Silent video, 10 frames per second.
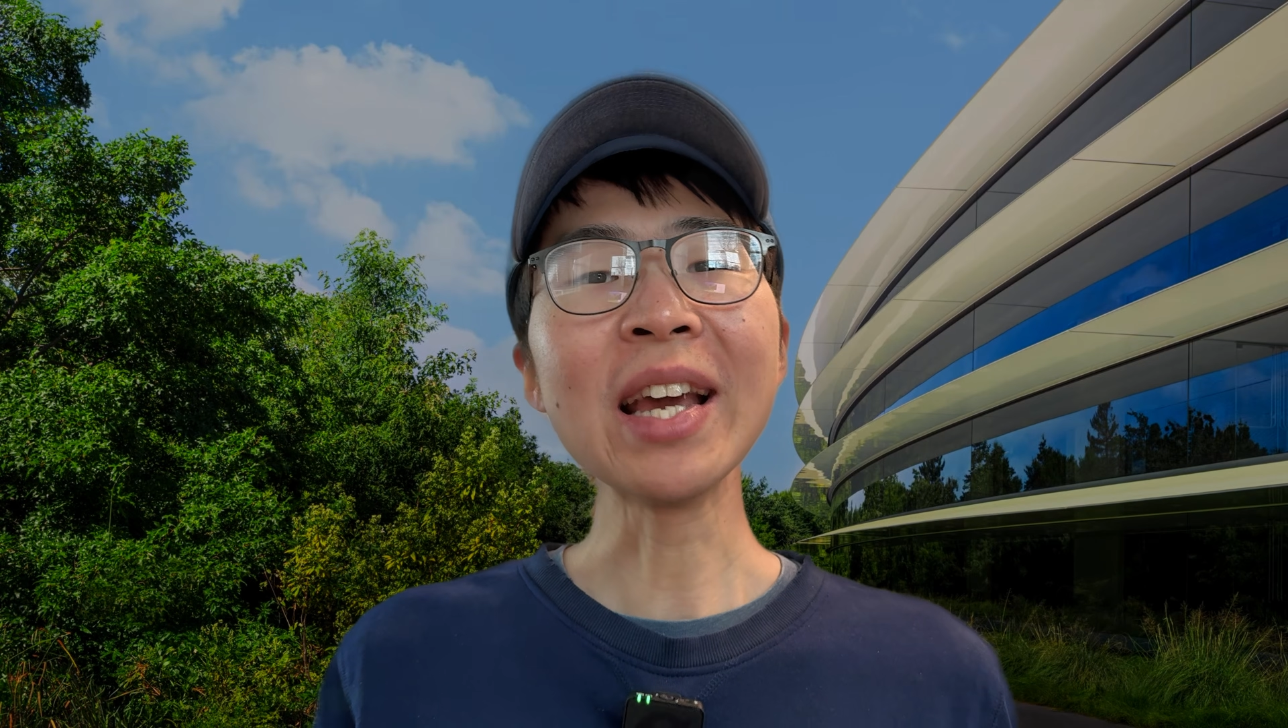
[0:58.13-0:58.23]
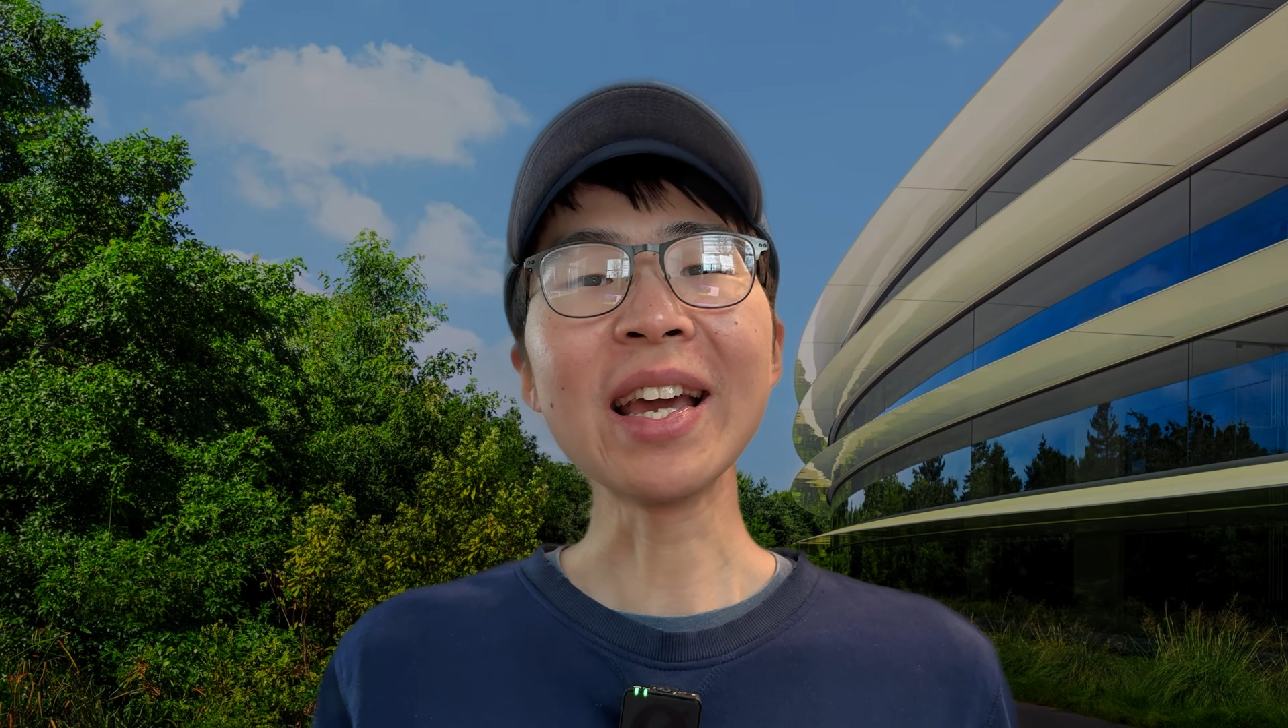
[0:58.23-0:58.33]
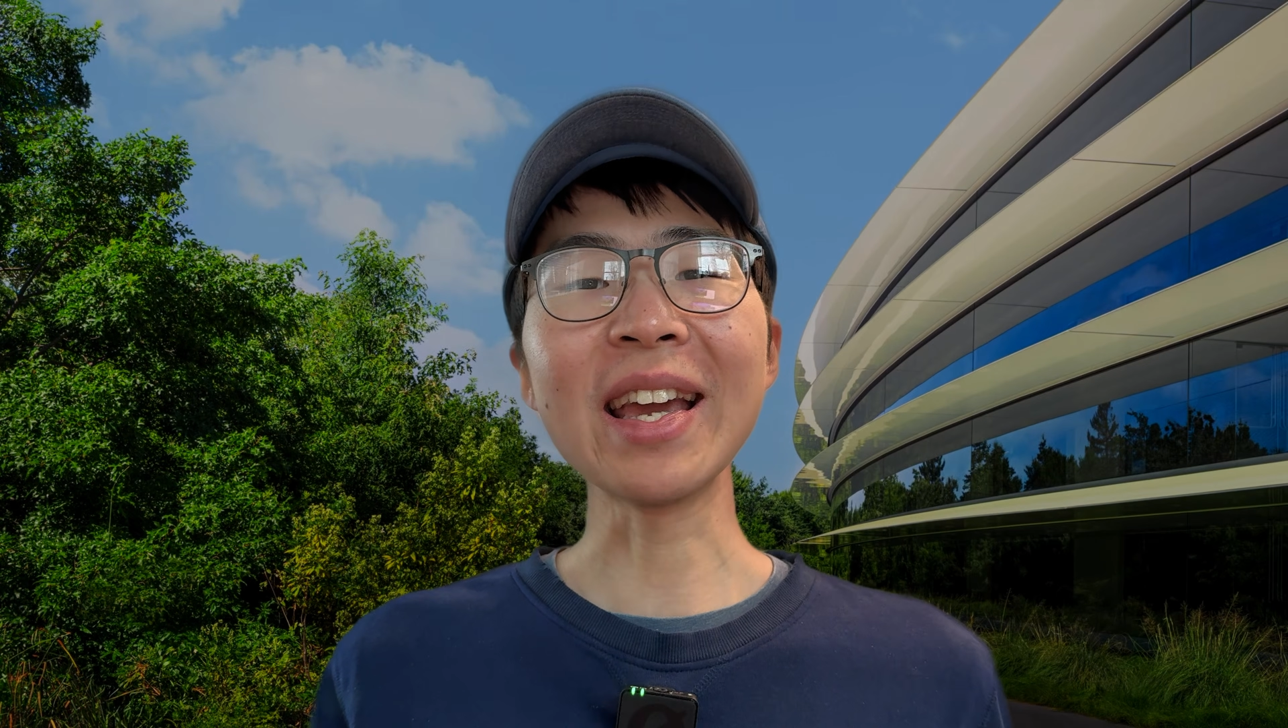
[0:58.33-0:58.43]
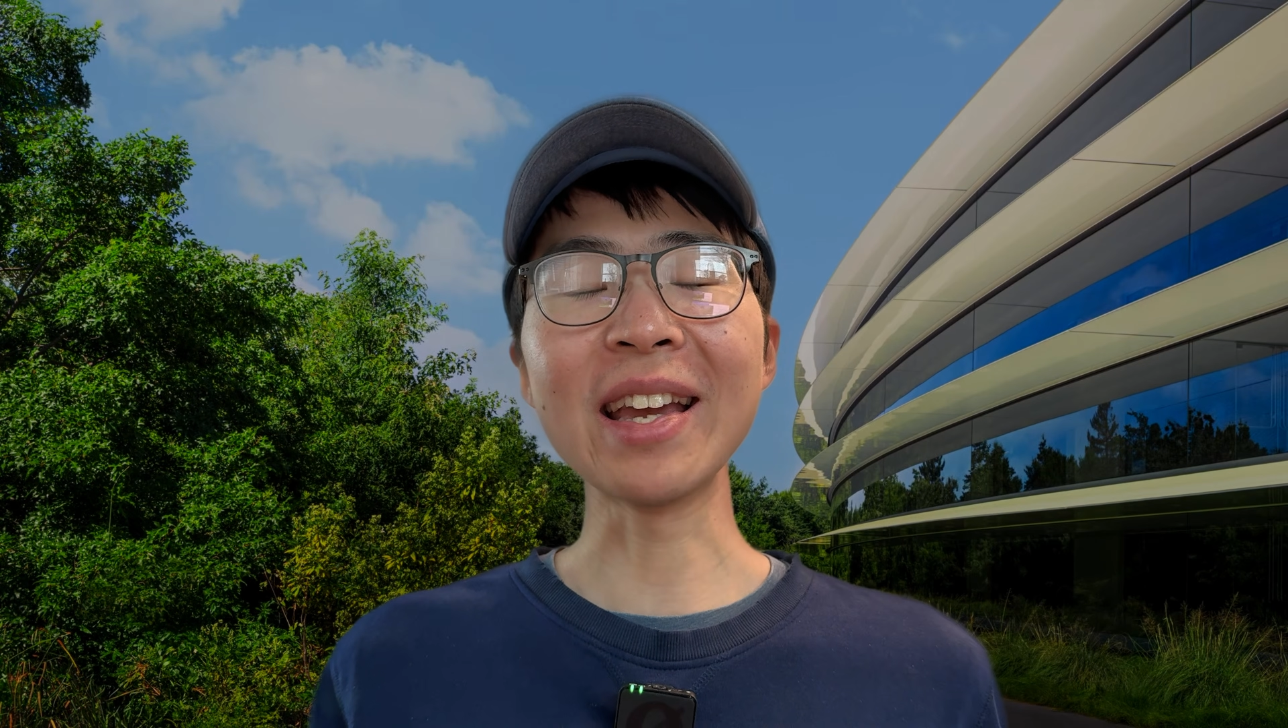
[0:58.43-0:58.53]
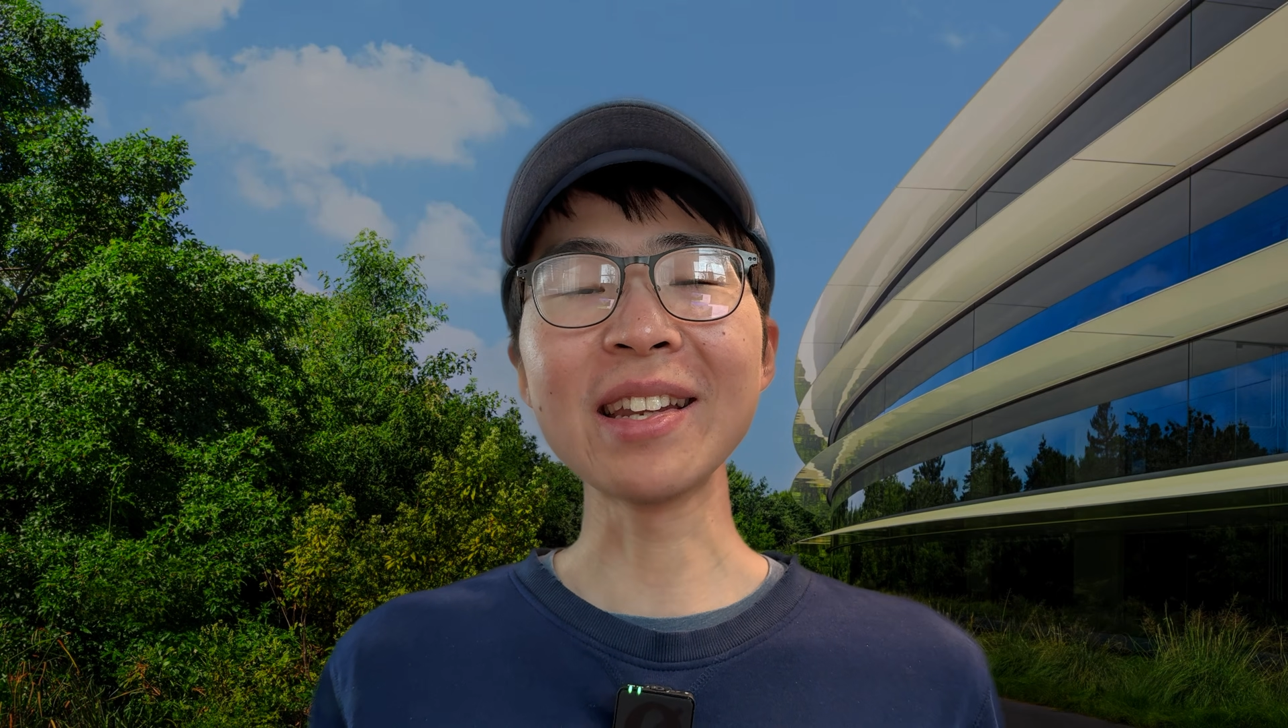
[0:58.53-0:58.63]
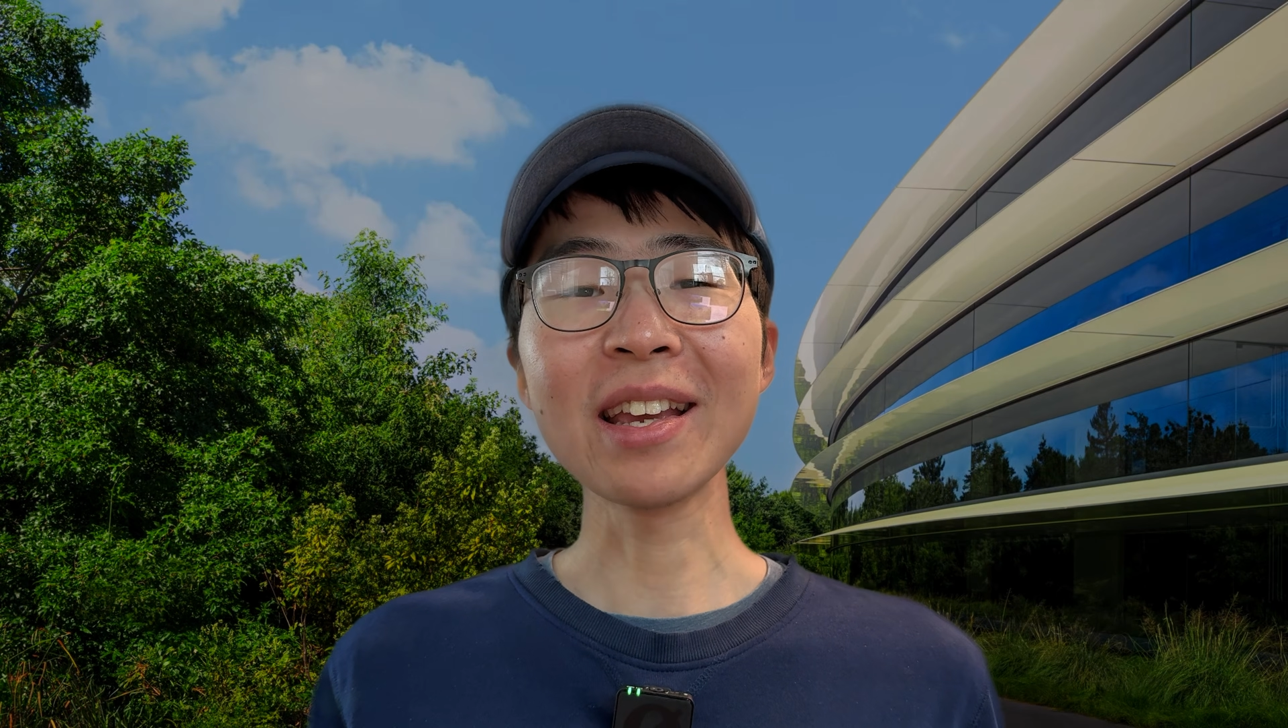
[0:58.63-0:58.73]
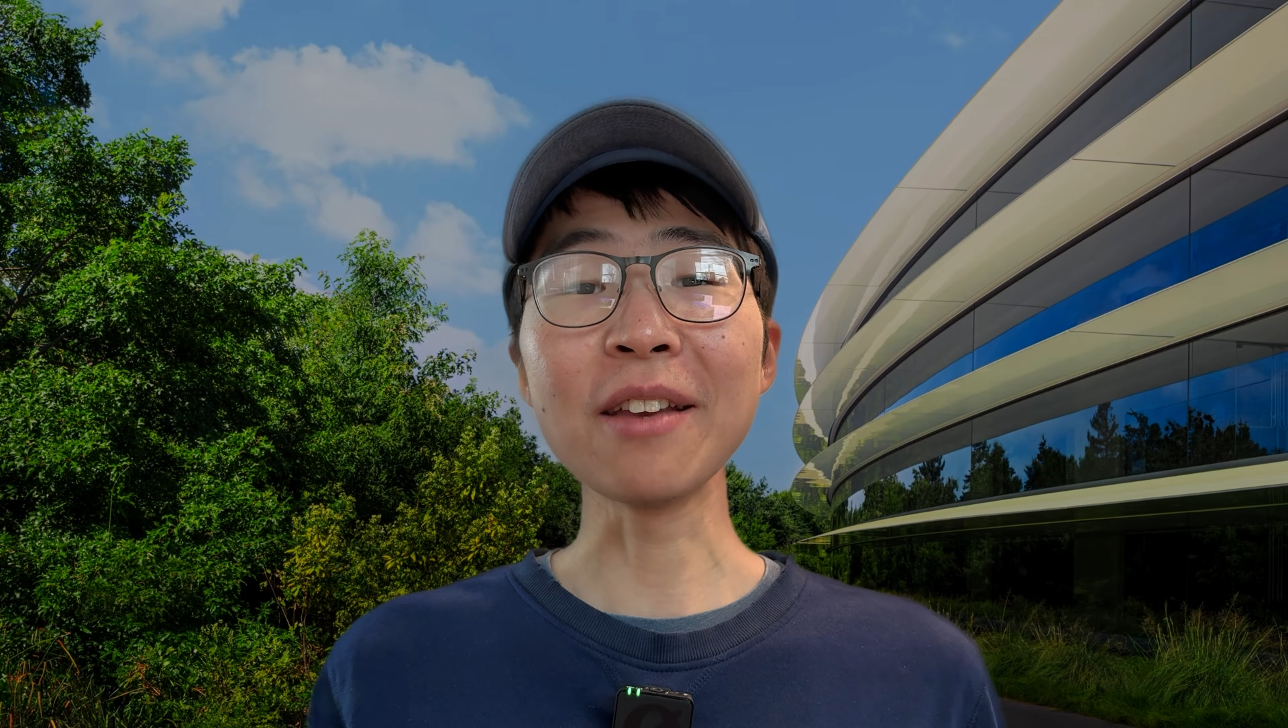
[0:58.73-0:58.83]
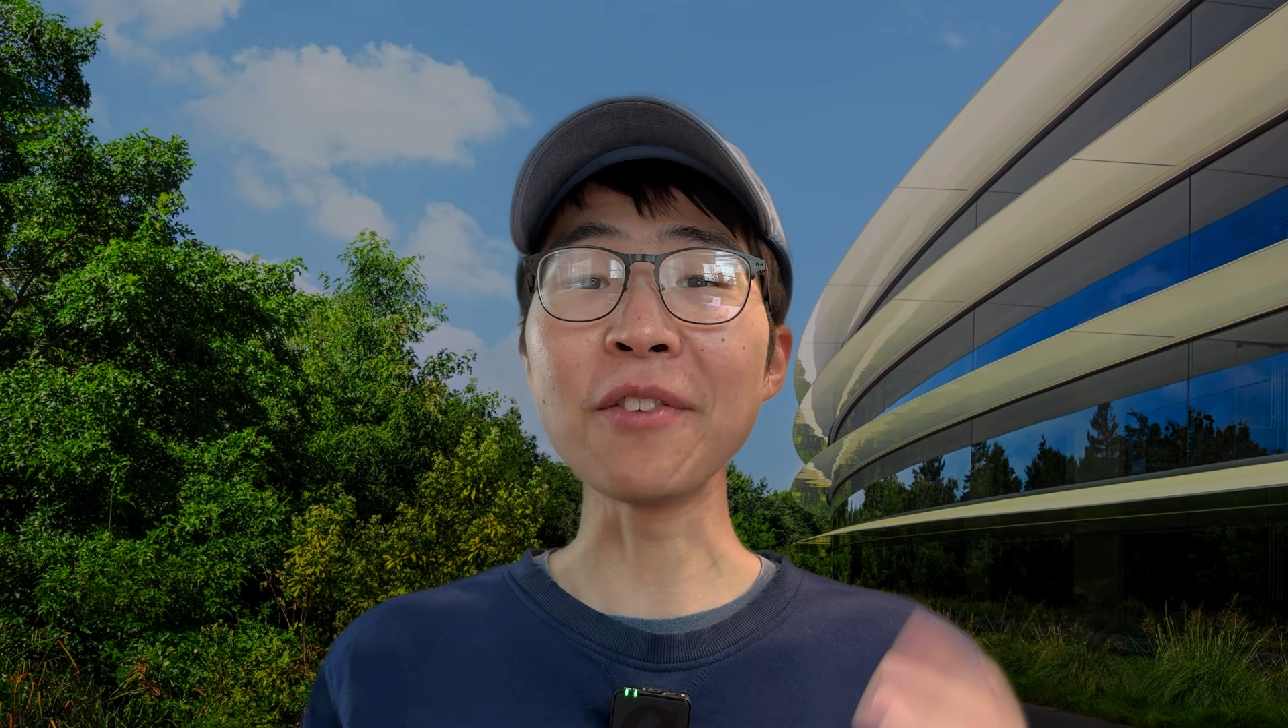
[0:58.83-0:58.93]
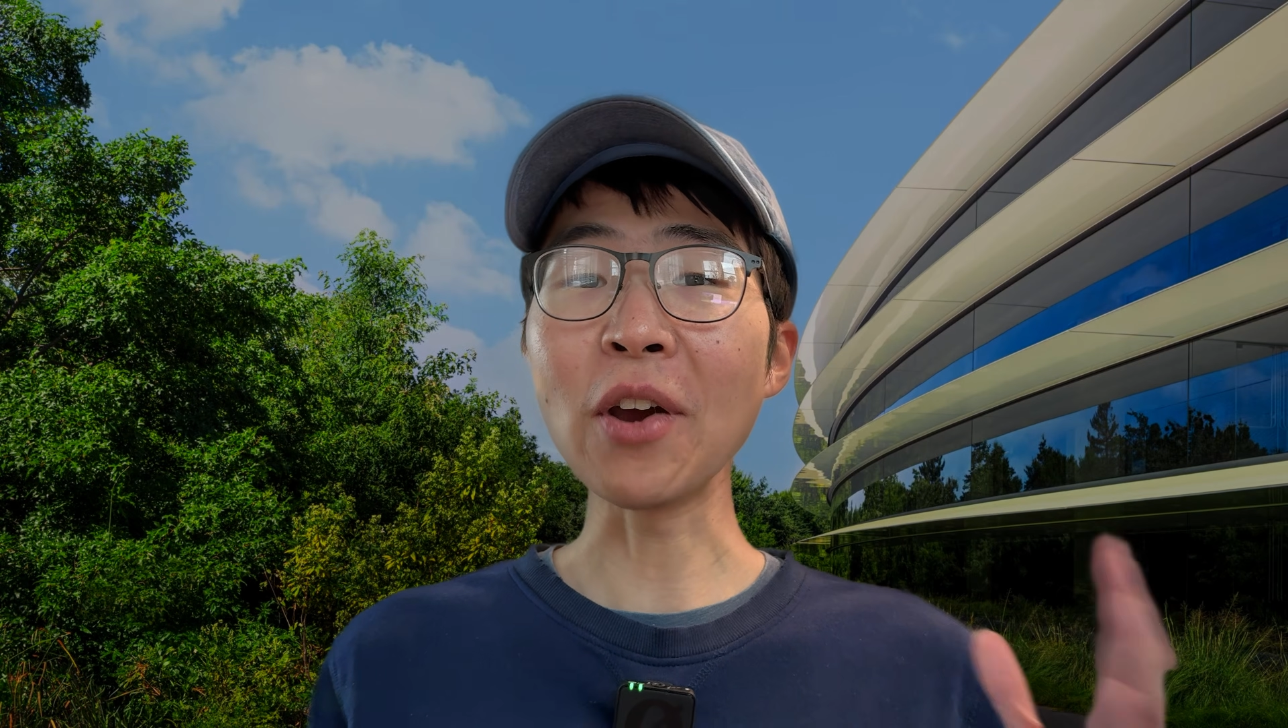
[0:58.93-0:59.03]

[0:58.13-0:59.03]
and if you